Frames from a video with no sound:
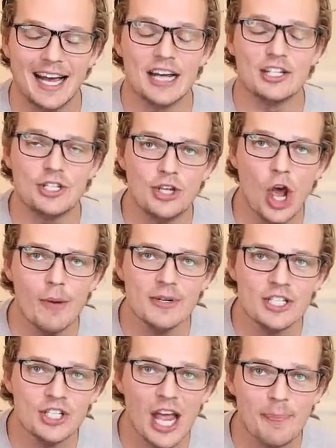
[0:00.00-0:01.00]
A
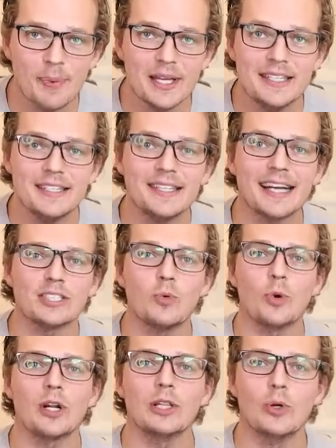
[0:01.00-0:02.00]
German Shepherd doesn't
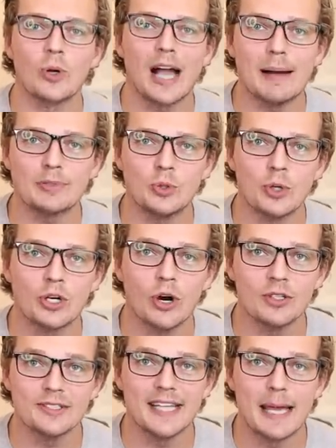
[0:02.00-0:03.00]
wanna look up to a
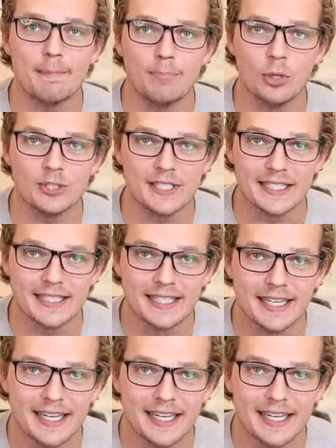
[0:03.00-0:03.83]
goddamn pussy.